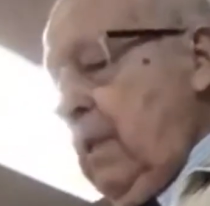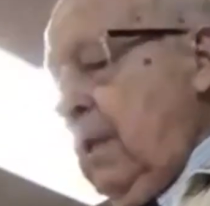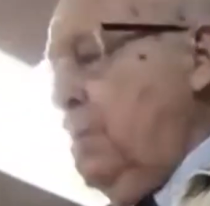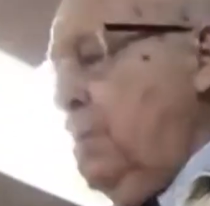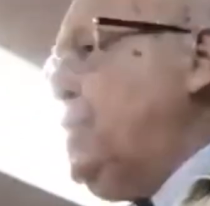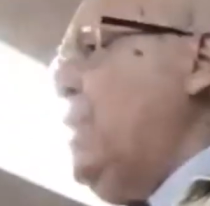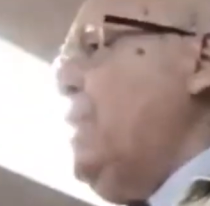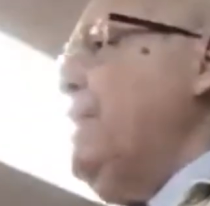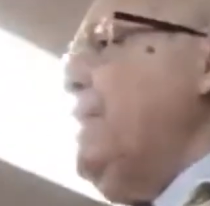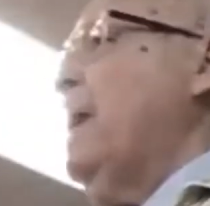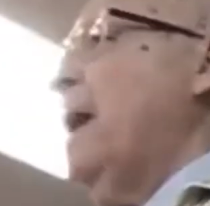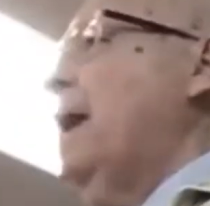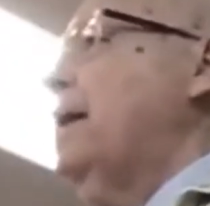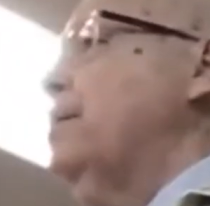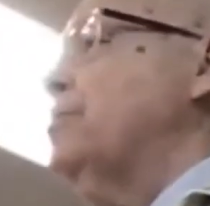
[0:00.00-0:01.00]
Jerry and
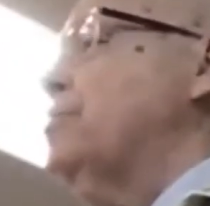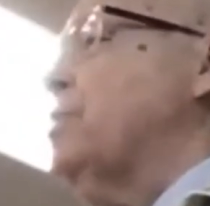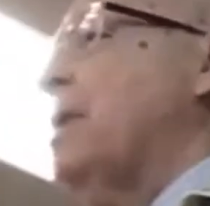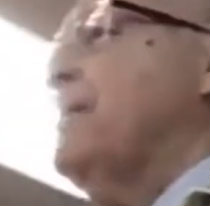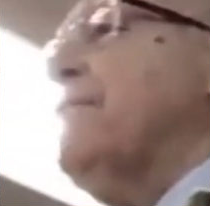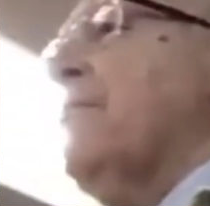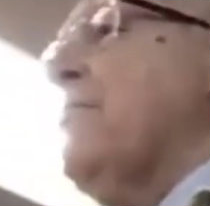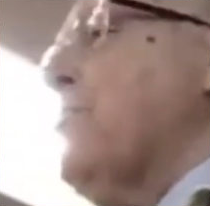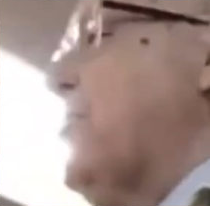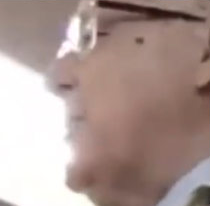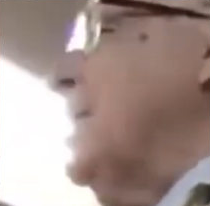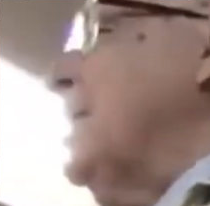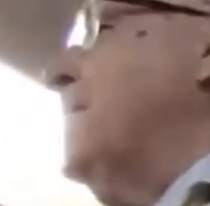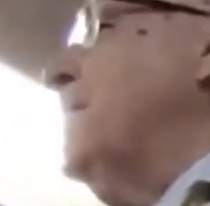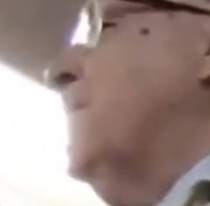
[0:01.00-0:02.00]
I used to have a little
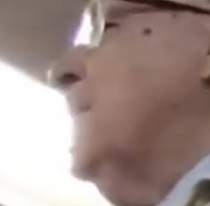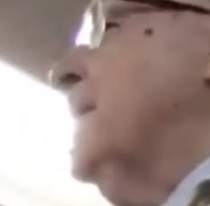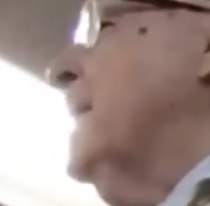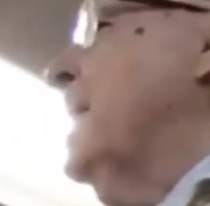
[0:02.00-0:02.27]
thing going.